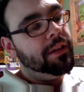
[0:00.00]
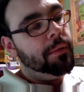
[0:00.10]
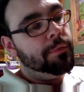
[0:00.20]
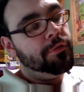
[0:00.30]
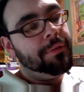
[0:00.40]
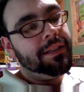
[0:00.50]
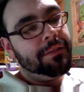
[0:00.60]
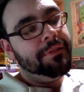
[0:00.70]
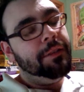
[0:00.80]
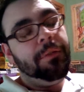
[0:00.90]
to come through because
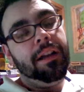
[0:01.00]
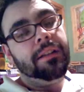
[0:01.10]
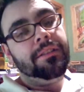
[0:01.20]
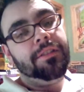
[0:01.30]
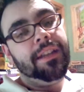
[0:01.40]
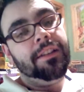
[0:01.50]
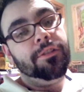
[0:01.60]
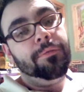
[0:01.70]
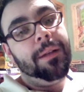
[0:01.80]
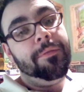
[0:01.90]
I really want to get
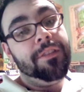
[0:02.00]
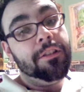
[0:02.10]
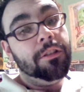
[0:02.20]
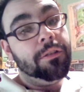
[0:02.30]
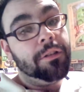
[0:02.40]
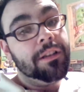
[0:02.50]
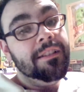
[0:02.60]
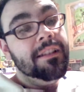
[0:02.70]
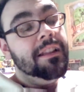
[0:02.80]
into web field or